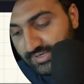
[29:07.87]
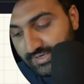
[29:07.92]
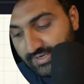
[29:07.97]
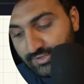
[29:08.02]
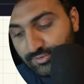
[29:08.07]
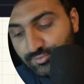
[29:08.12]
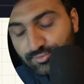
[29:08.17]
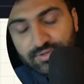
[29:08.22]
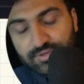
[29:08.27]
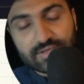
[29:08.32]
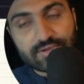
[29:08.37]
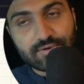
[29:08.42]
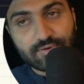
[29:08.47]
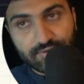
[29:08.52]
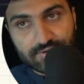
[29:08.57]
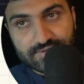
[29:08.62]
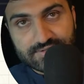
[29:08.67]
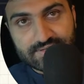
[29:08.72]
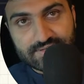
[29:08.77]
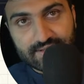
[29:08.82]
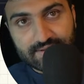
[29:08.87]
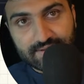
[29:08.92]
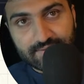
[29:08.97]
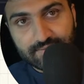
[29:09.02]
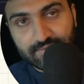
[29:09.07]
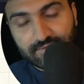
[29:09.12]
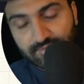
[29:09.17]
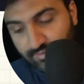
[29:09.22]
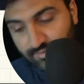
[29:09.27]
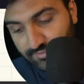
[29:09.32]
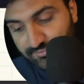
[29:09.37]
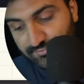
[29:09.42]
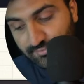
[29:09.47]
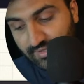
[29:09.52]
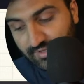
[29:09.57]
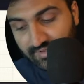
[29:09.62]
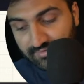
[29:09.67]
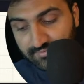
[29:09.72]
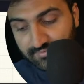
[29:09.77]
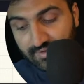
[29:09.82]
into the call stack because we
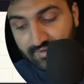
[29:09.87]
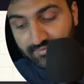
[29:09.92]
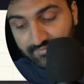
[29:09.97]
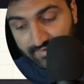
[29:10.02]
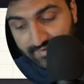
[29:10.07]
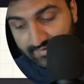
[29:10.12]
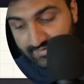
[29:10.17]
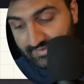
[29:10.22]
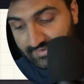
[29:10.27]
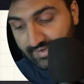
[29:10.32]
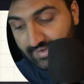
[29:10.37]
have await,